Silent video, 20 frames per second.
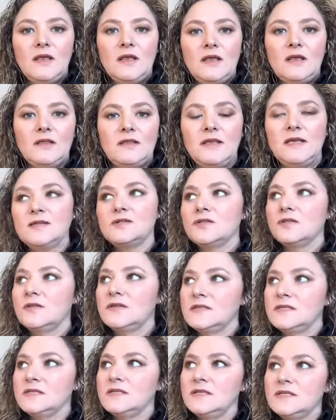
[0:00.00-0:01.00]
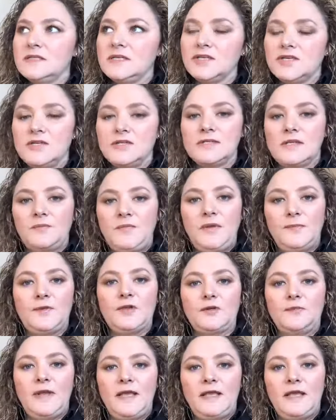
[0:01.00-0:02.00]
These are the decisions that
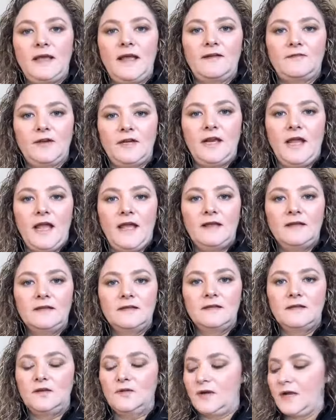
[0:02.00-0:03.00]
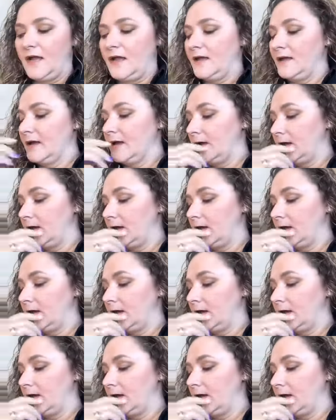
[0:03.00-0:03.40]
people are making every day, okay?